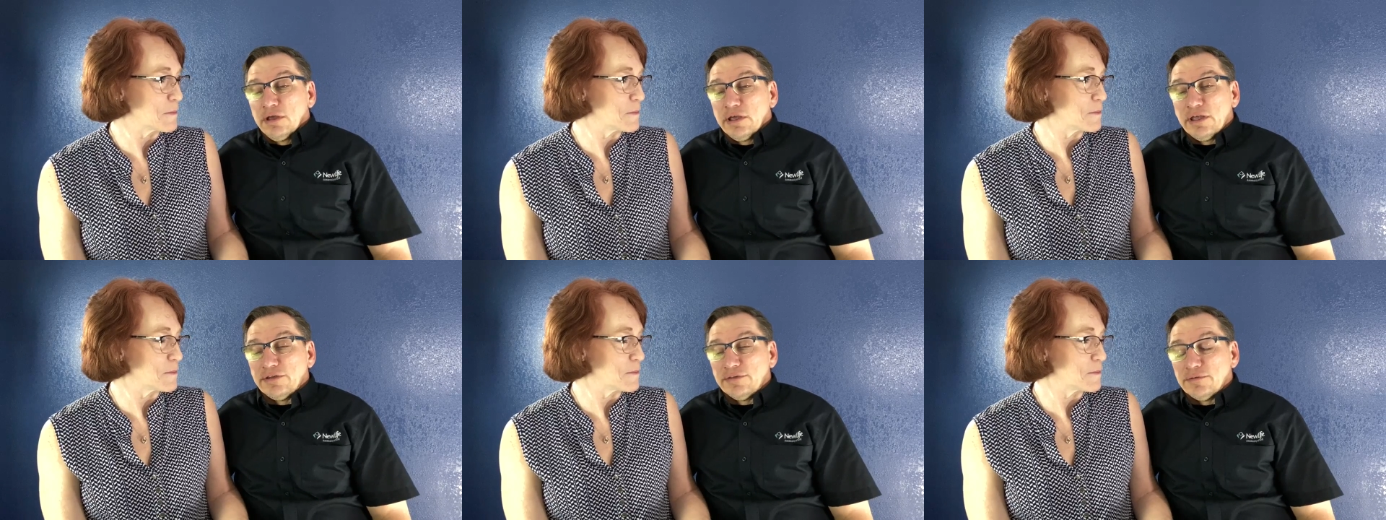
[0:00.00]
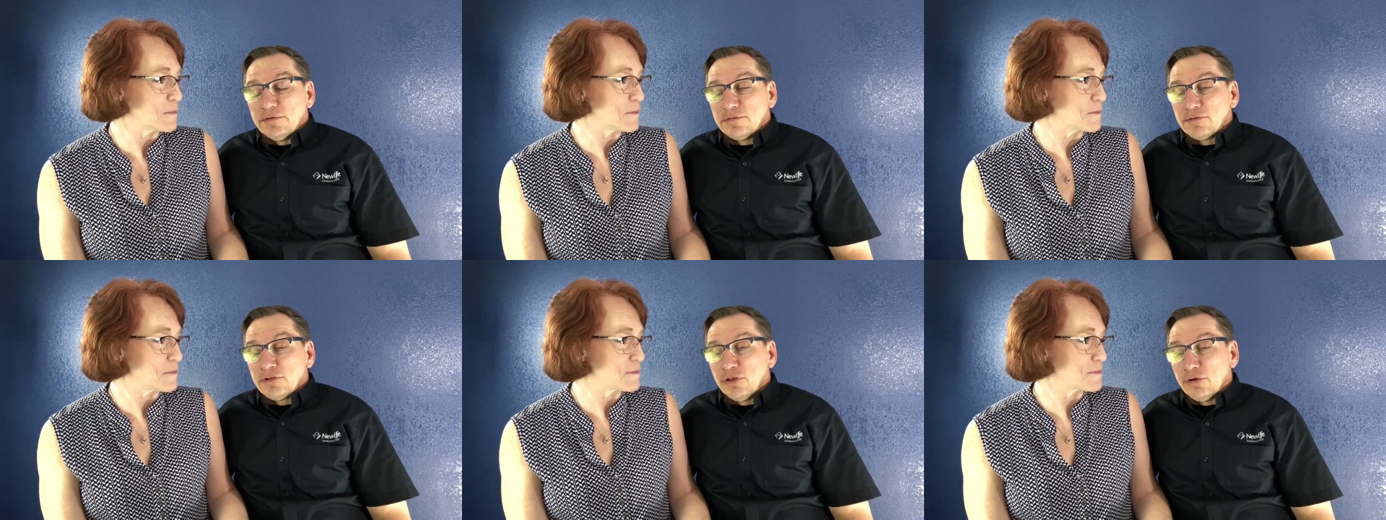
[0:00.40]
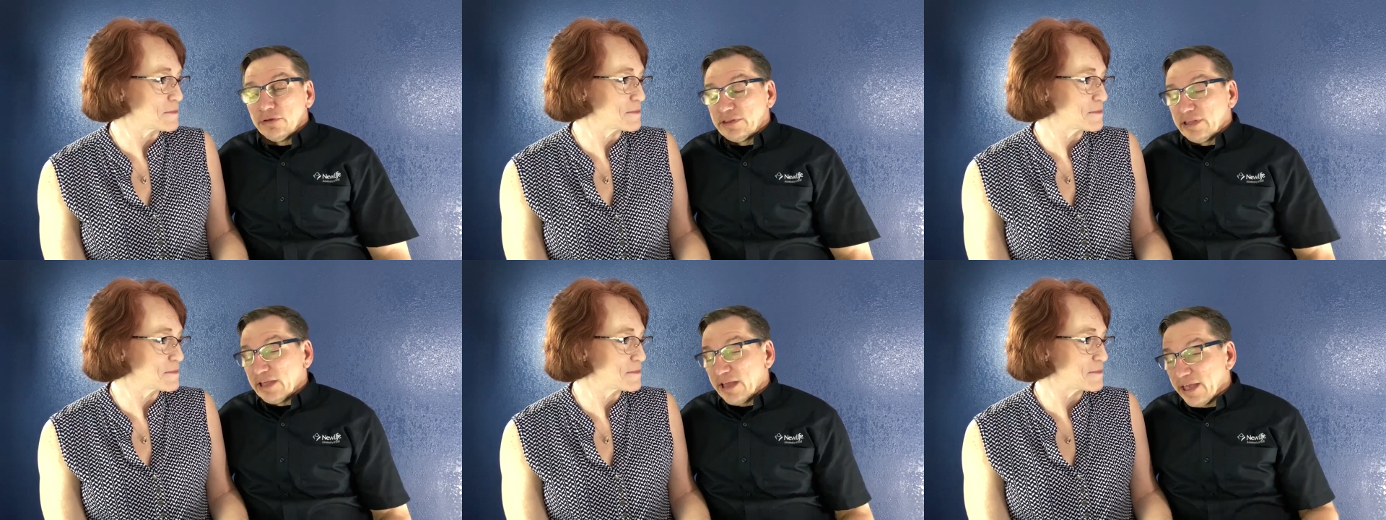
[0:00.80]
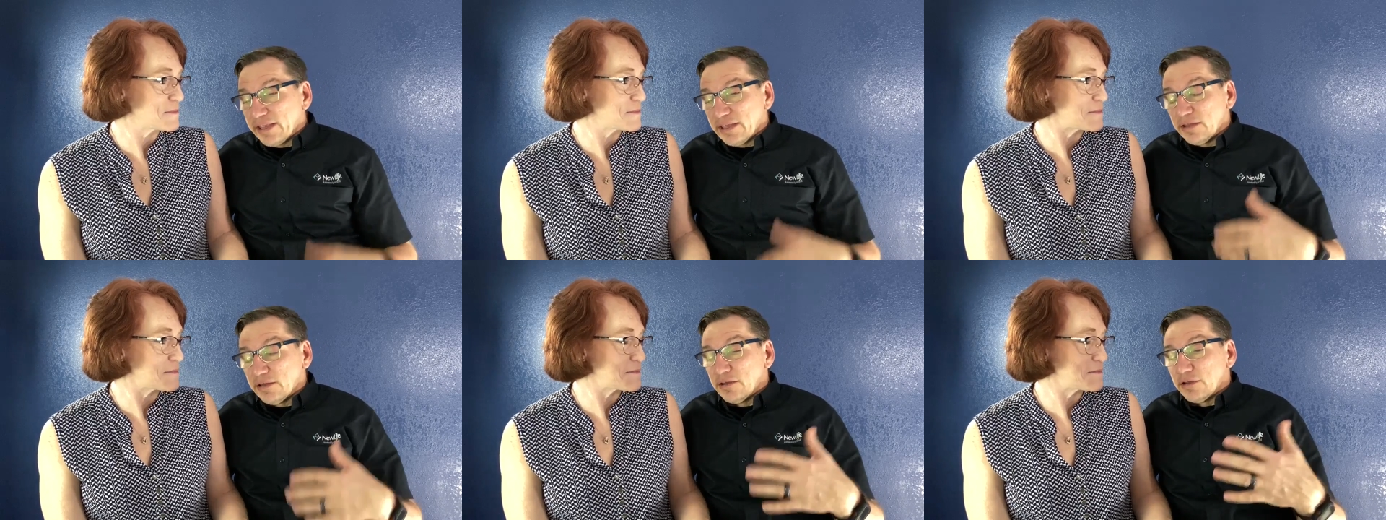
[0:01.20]
Speaker 1: and the only thing I
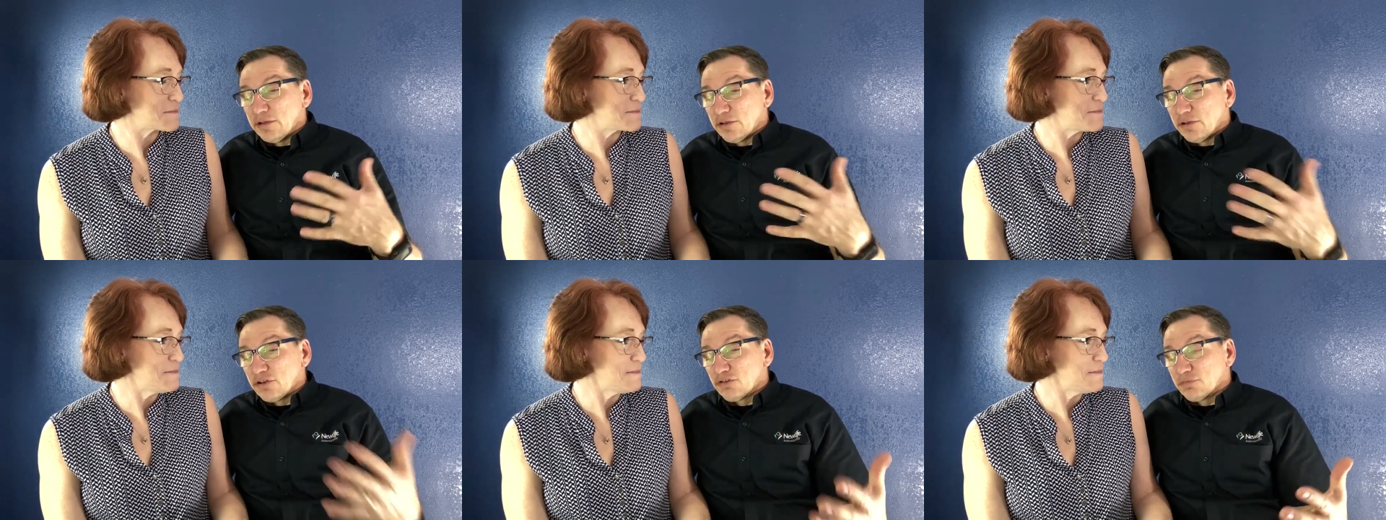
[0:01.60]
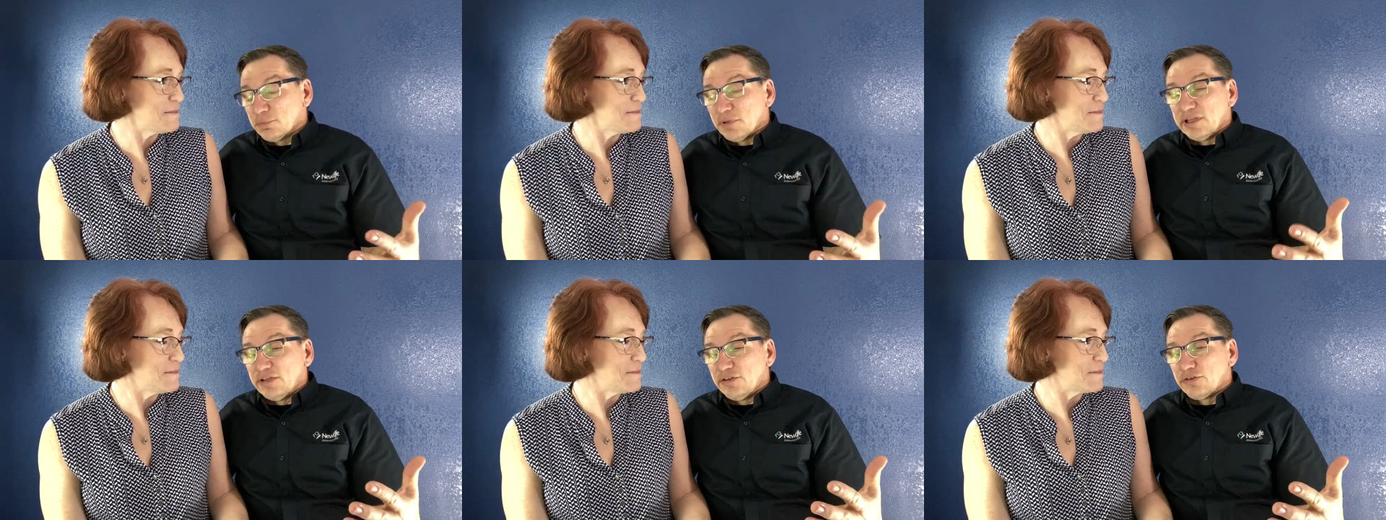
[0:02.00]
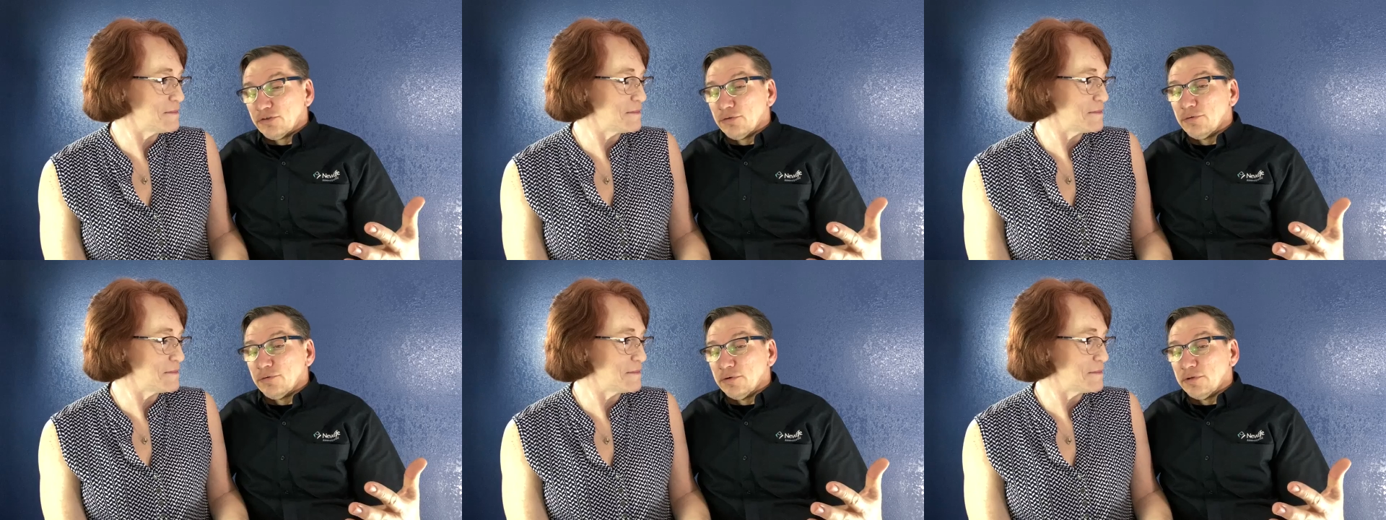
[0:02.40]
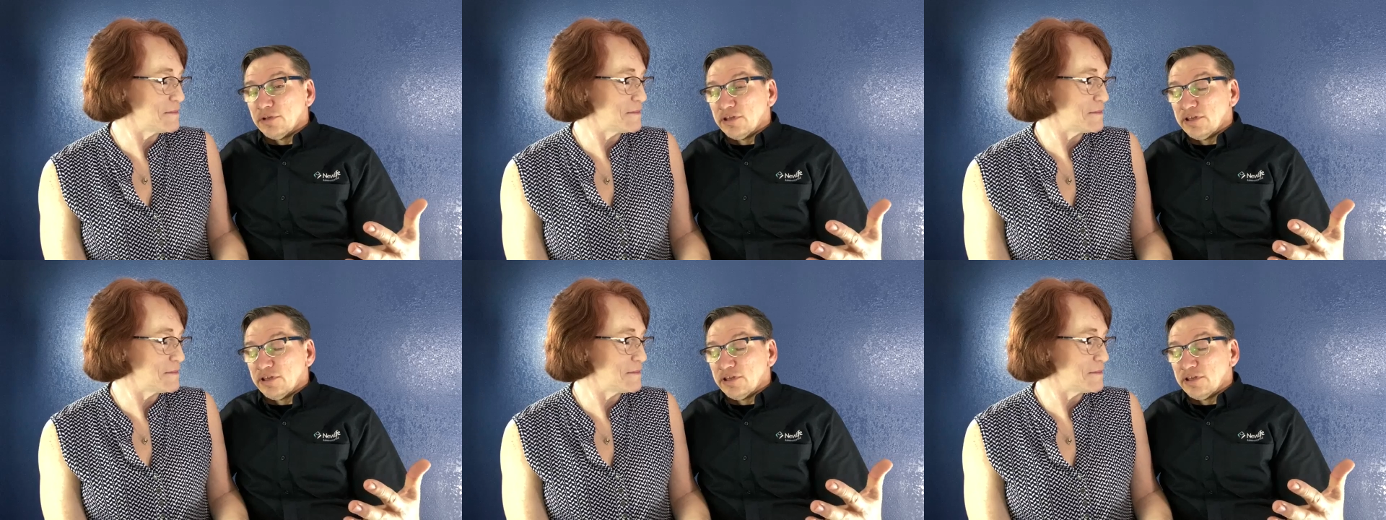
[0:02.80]
can explain too,